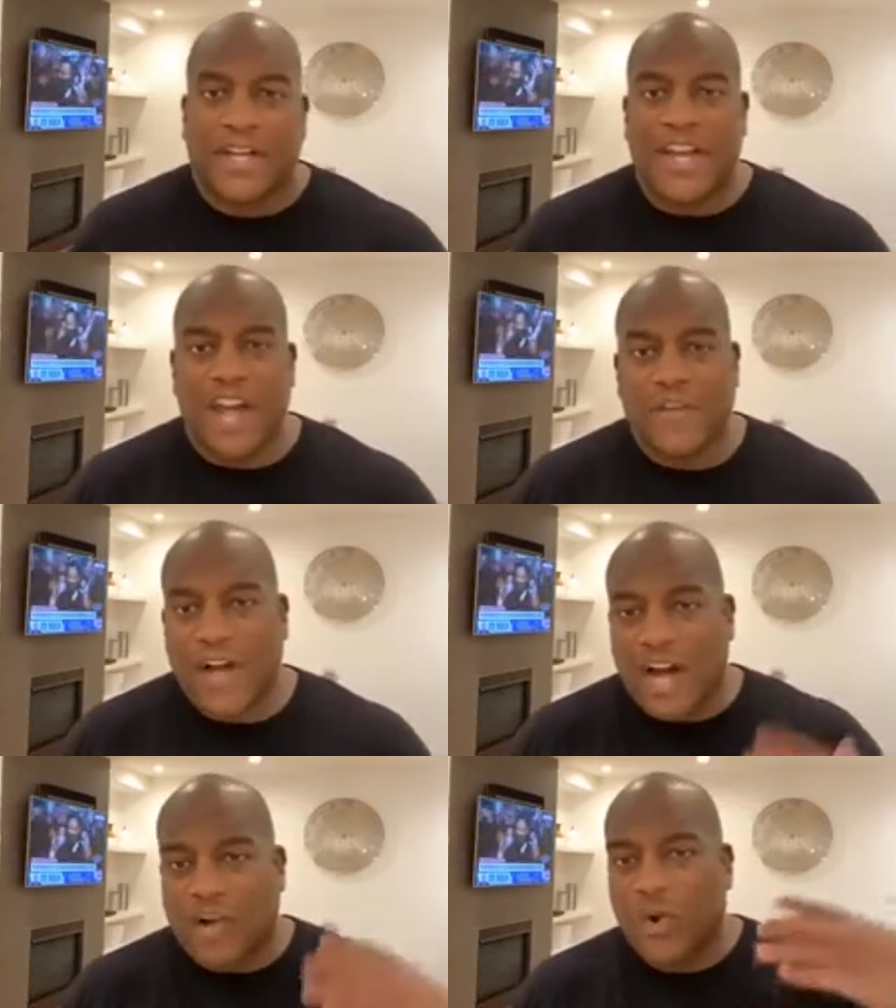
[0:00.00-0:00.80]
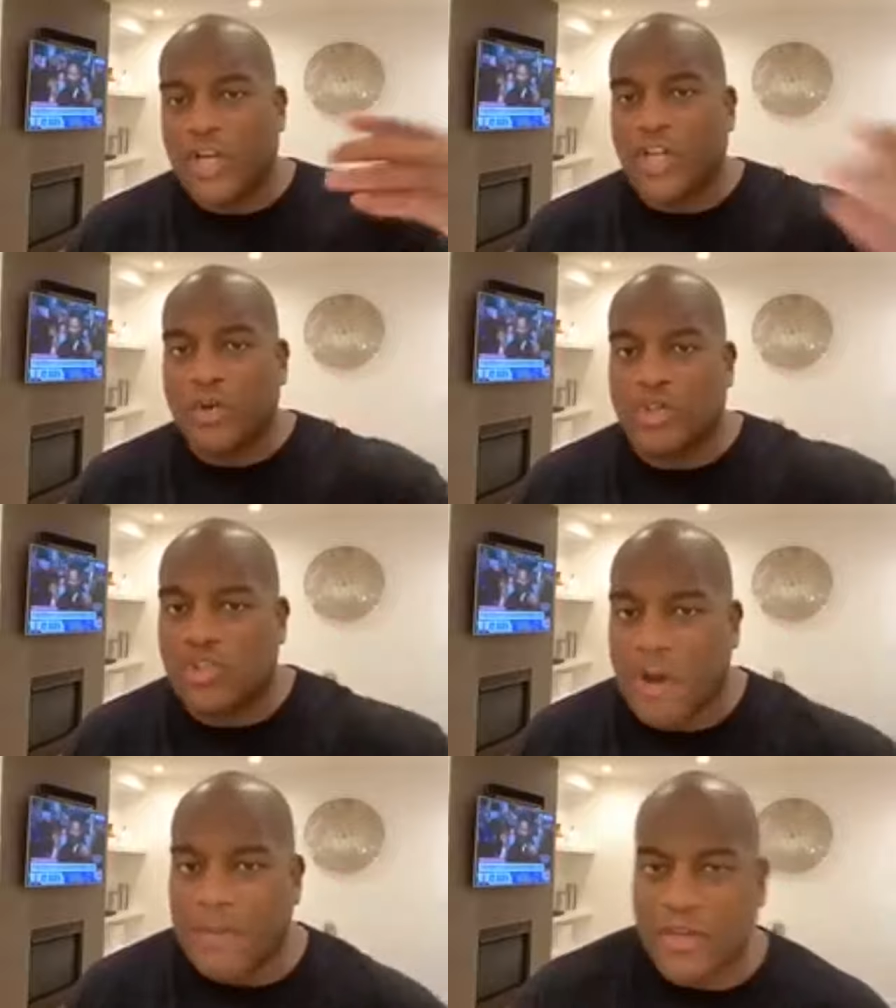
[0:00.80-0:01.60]
Now you've got Quinn Hughes
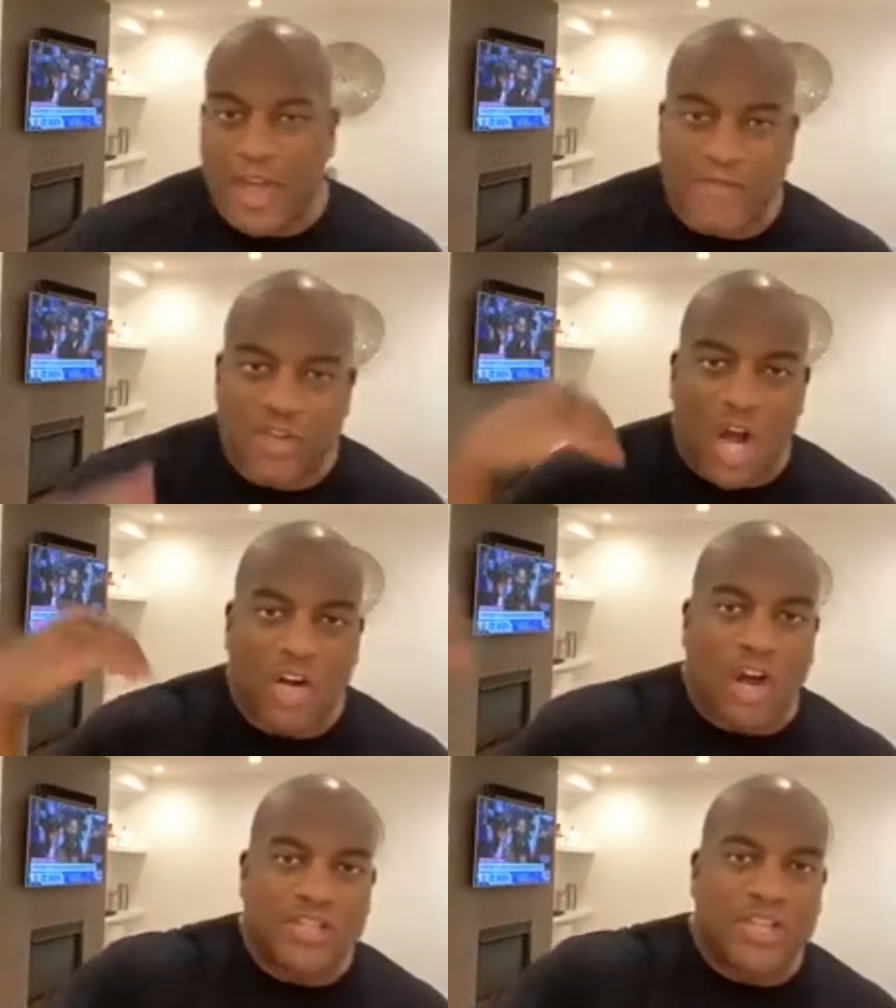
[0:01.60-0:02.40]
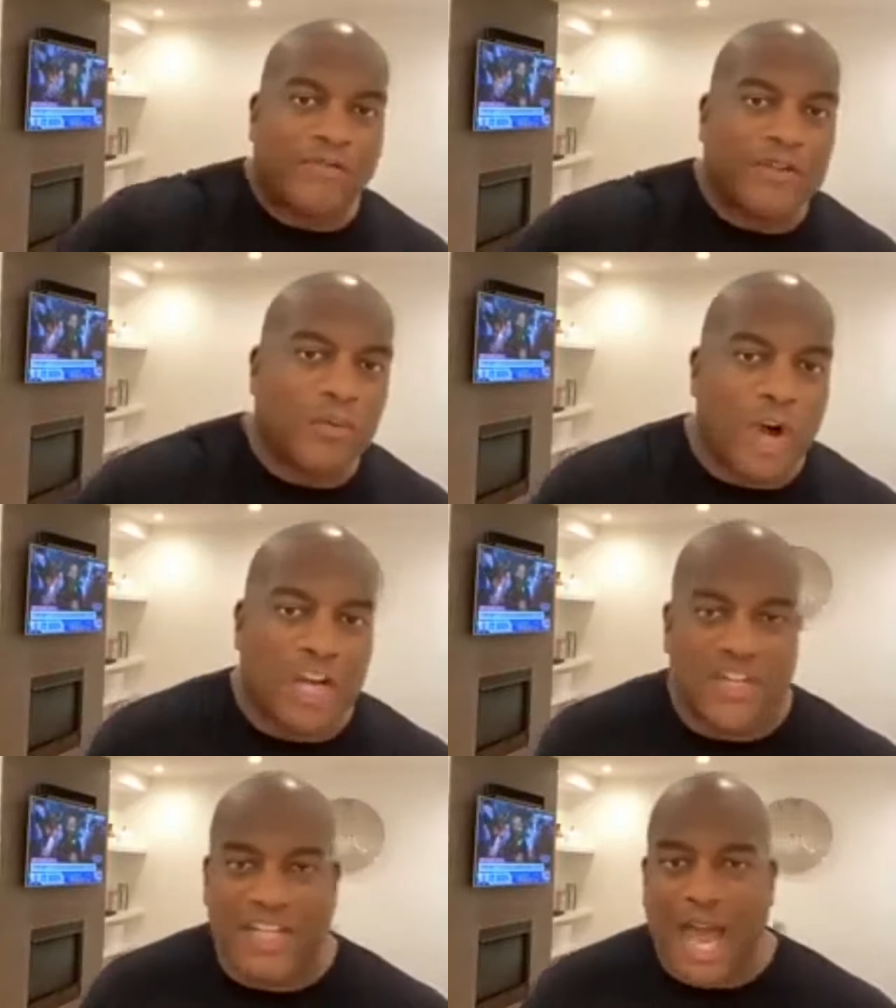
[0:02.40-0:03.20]
jumping. You have John Carlson for the
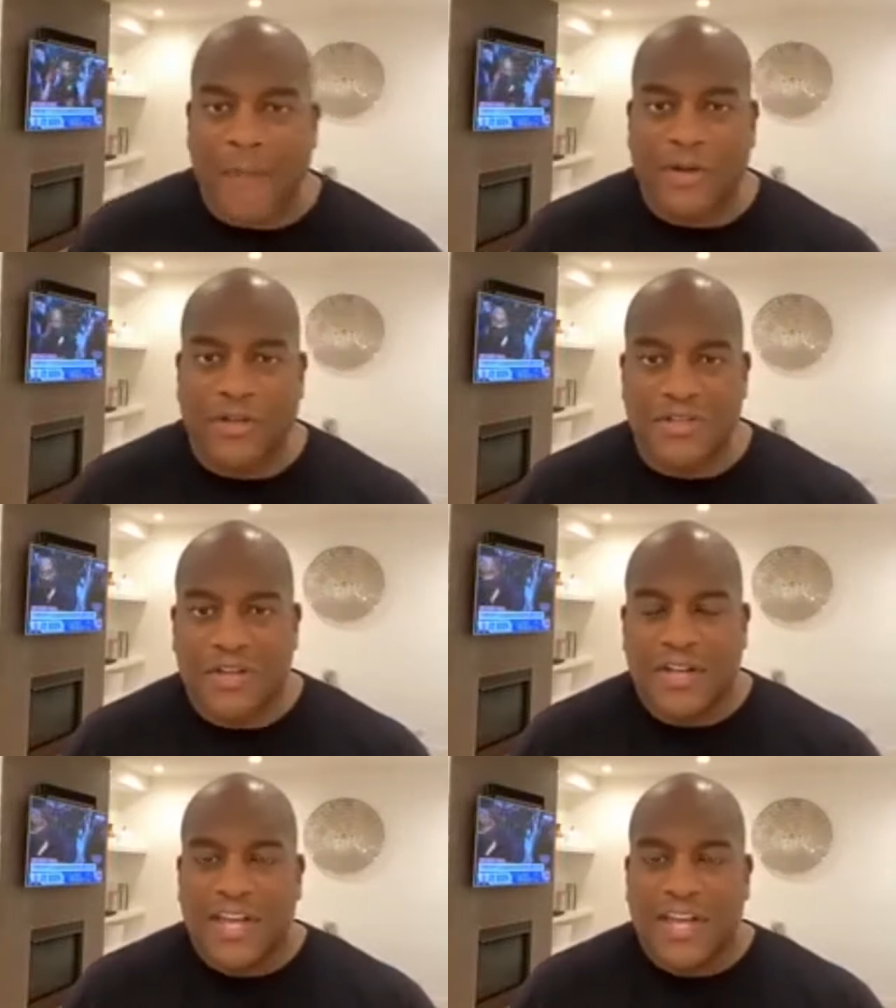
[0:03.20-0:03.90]
Washington Capitals.